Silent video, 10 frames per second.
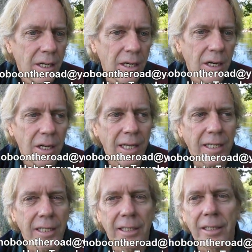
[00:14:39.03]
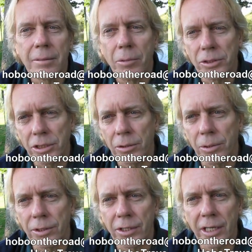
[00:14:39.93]
Like in most of the
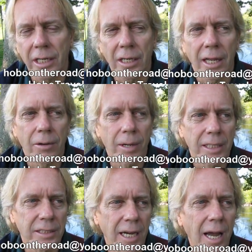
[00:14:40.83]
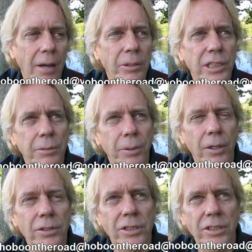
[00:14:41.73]
world, they're eating a lot of rice. I would
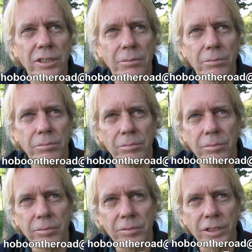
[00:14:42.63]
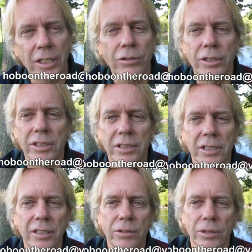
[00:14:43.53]
suppose Central
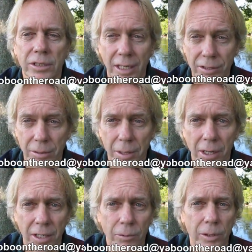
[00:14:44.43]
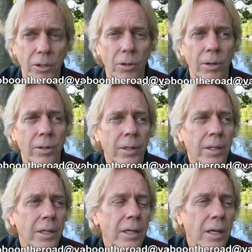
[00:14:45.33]
and South America would go
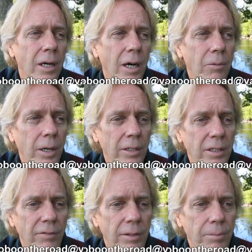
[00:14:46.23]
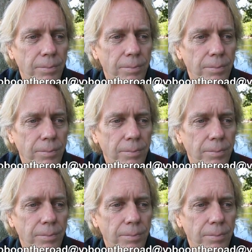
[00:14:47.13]
relatively